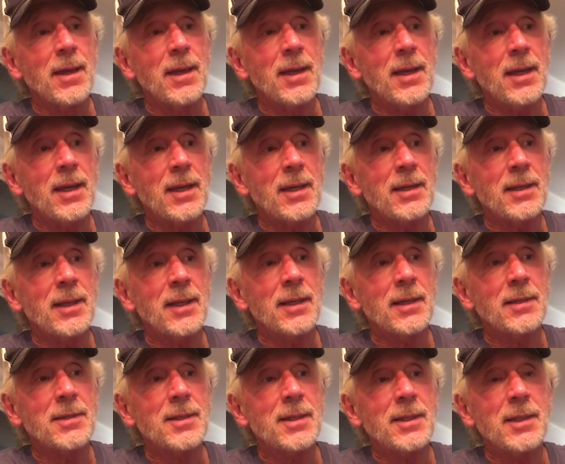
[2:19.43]
And uh,
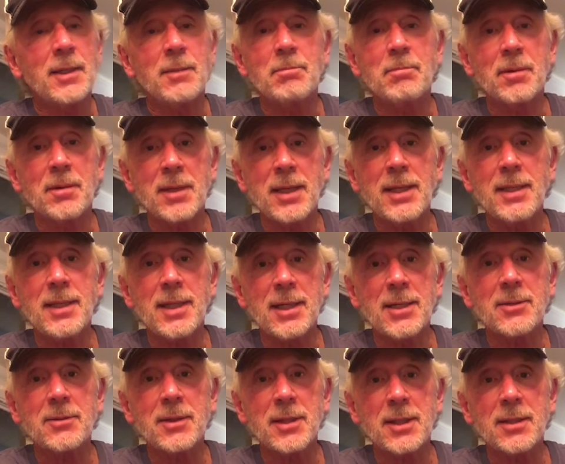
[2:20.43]
she did pretty
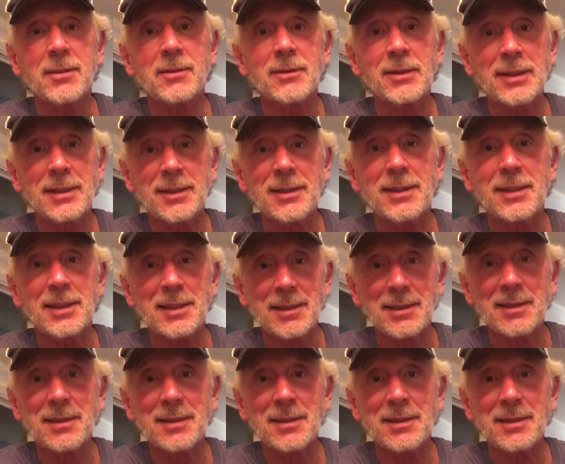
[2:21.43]
doggone good.